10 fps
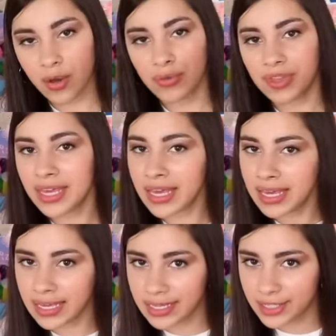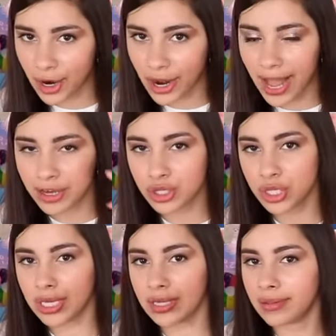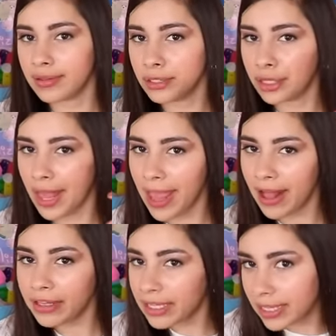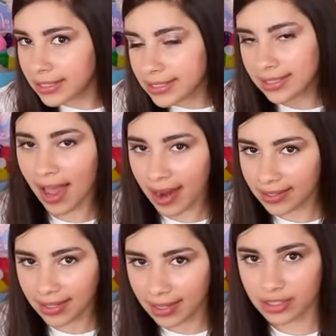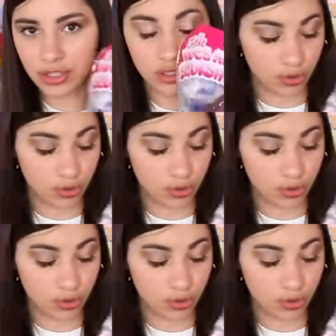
So these are actually little alien sidekicks